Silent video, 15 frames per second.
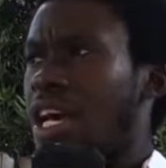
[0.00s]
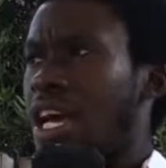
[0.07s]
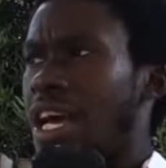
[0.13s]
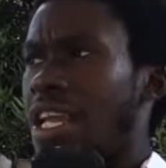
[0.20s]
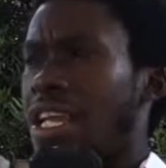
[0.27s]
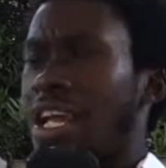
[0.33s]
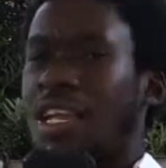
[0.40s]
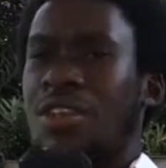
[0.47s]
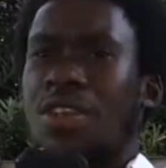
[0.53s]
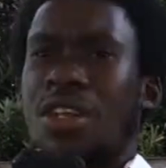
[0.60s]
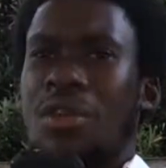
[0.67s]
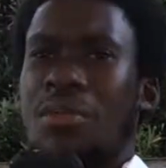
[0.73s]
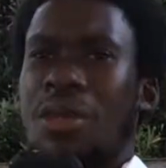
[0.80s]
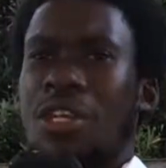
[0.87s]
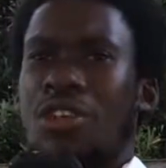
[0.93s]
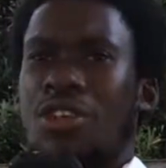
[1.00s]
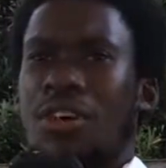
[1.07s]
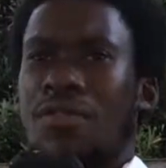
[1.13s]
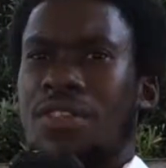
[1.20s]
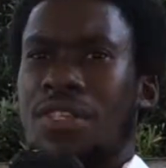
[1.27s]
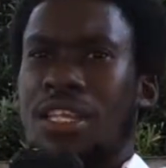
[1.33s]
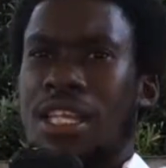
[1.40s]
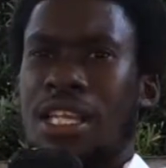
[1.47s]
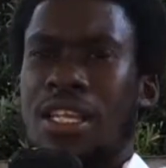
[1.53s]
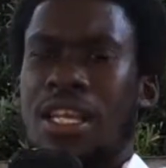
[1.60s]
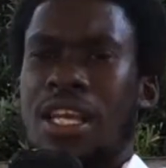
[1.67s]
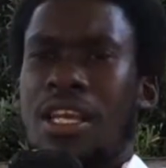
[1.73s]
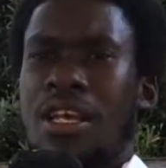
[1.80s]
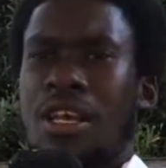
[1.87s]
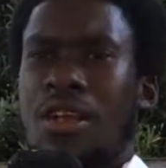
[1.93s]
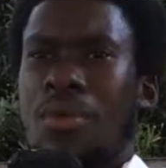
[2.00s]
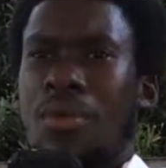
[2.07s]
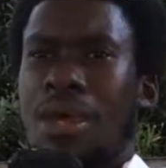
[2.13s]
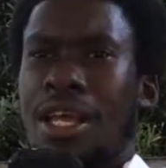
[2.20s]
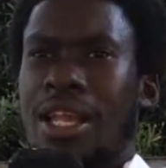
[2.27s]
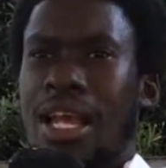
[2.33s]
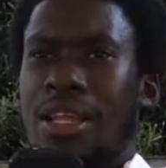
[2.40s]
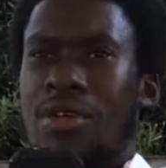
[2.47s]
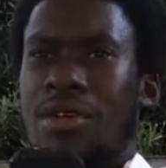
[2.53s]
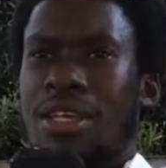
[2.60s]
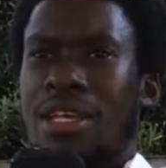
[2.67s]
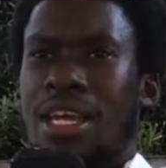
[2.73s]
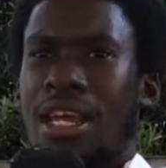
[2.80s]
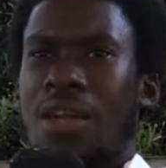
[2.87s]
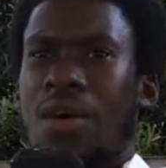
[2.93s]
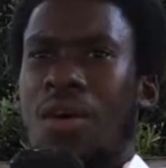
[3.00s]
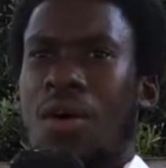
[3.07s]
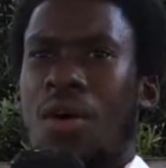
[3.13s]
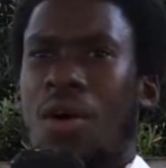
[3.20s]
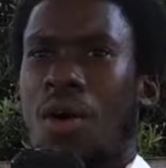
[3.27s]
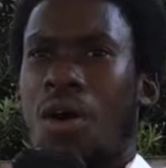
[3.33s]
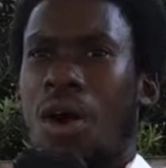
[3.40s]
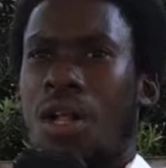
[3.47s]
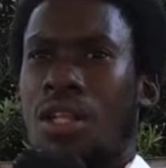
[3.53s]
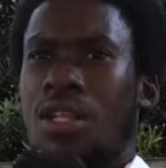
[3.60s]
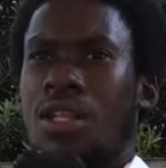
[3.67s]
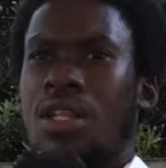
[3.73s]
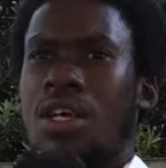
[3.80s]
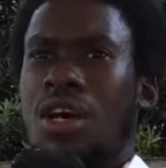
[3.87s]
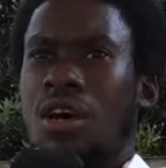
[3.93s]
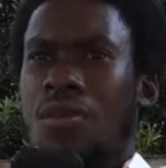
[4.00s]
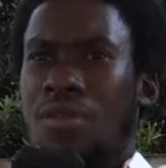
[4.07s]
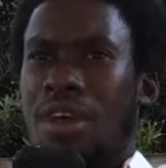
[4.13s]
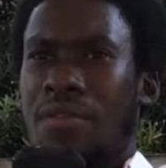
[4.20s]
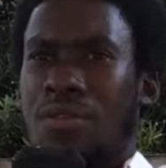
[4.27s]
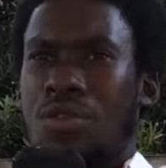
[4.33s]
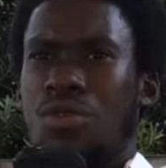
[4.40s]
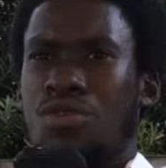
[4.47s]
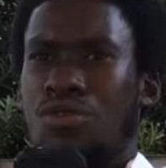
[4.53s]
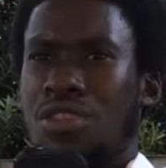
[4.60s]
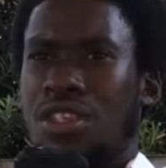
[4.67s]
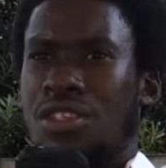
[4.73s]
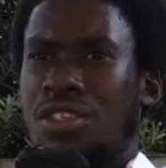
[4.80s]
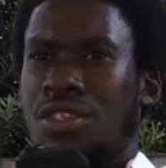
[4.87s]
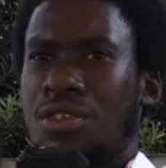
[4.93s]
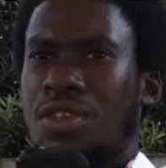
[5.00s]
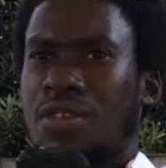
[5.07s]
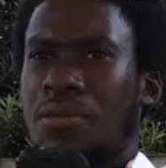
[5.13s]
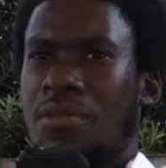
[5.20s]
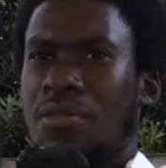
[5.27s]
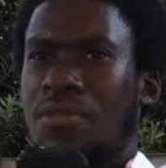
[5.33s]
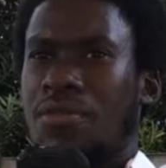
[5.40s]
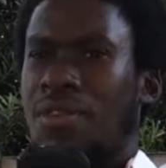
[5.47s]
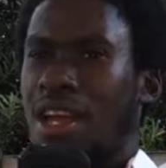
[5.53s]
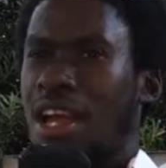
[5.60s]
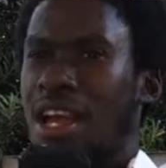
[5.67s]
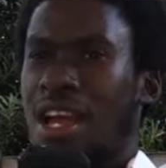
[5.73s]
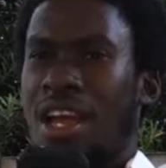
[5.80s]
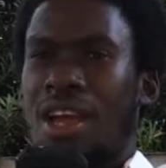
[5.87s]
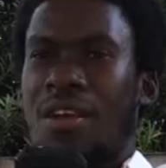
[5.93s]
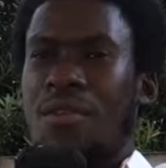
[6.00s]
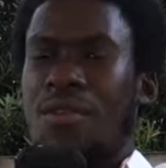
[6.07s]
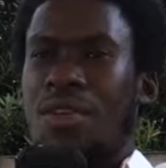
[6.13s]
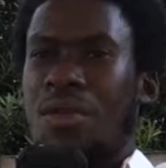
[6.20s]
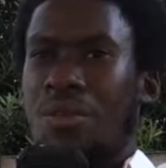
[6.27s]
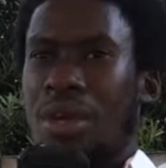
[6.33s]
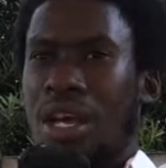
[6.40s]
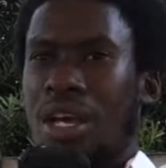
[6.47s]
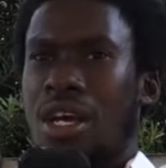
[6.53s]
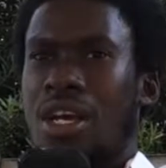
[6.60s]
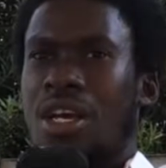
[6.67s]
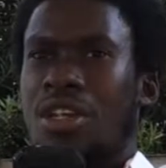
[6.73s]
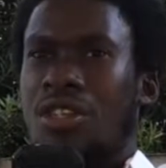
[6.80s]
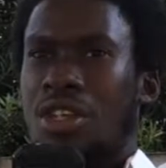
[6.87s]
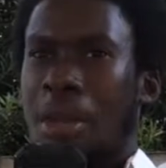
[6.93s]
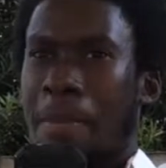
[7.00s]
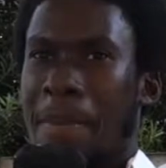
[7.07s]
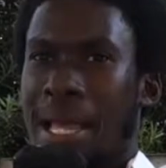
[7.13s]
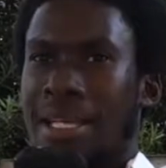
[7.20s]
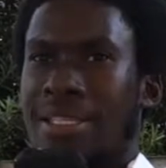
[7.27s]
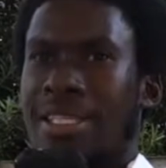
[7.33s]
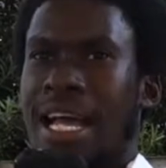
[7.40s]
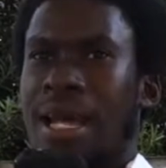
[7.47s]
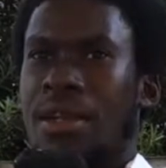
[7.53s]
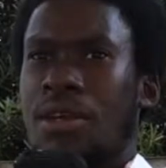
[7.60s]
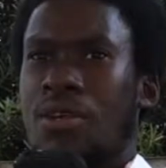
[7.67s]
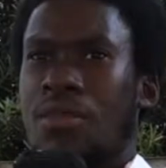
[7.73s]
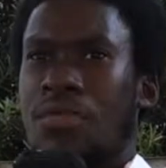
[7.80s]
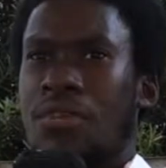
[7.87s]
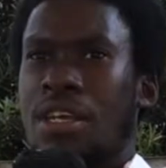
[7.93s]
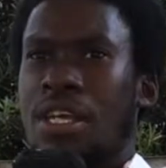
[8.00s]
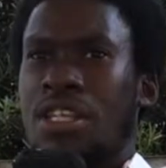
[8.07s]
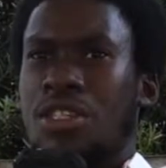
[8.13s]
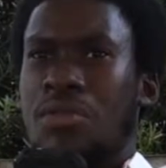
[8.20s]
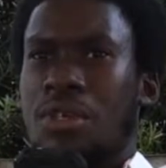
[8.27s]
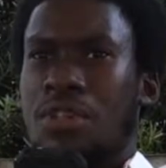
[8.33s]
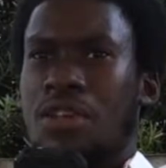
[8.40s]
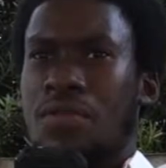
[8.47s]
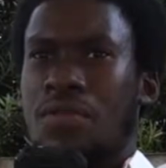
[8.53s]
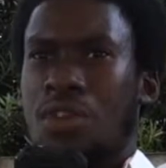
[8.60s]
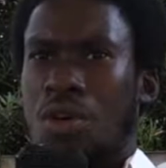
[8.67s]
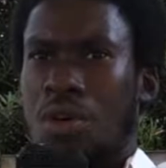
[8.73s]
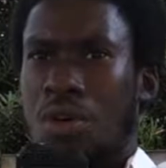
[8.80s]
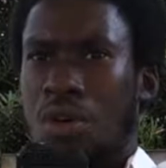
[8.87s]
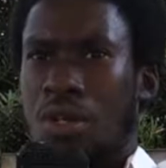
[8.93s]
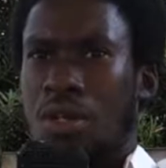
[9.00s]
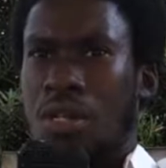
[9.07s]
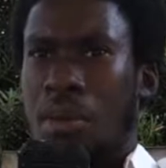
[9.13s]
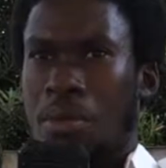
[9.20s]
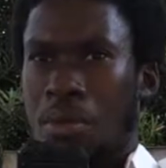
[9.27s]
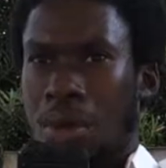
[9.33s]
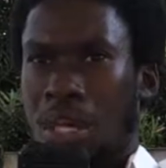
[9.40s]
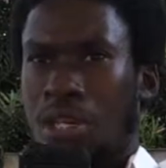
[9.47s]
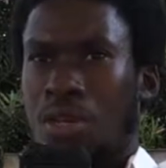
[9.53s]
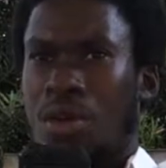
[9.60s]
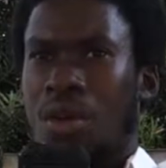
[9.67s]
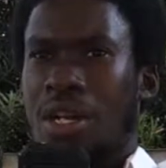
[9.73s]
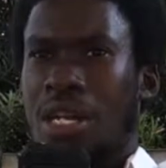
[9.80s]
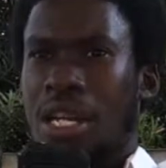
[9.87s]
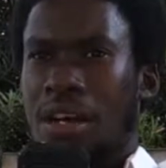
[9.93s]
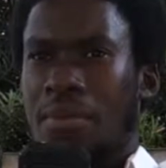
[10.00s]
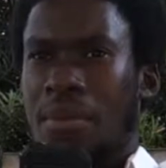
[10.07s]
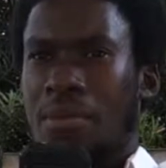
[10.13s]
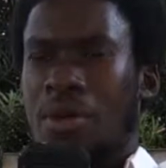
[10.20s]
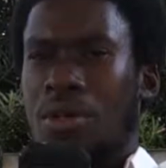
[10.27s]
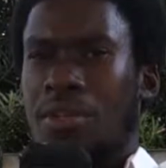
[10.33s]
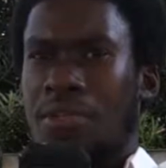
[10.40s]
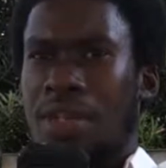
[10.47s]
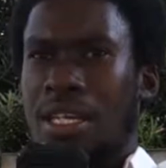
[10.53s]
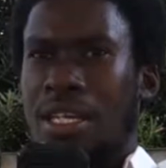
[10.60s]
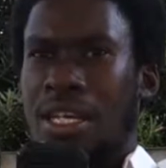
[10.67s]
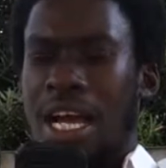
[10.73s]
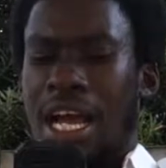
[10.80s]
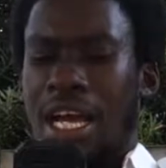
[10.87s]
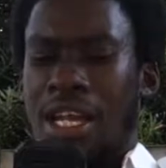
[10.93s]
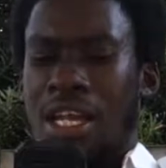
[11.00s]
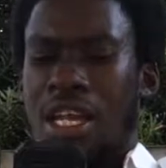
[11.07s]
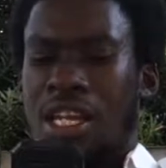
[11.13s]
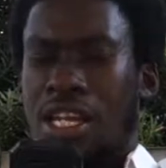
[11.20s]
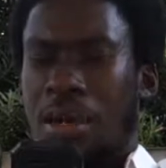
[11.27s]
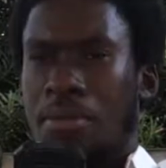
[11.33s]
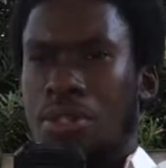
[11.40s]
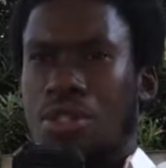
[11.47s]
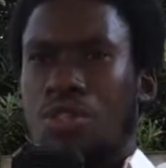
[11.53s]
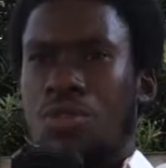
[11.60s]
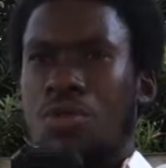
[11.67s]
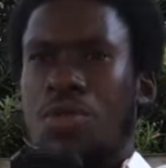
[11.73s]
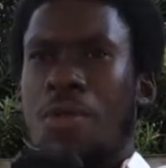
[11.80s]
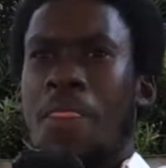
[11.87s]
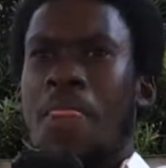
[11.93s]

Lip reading: And then you're going to make sure to eat in a way that you can get all array of nutrients. So you have to be very aware. So the best time to go vegan is when you have known, number one, known enough about the vegan diet. Number two,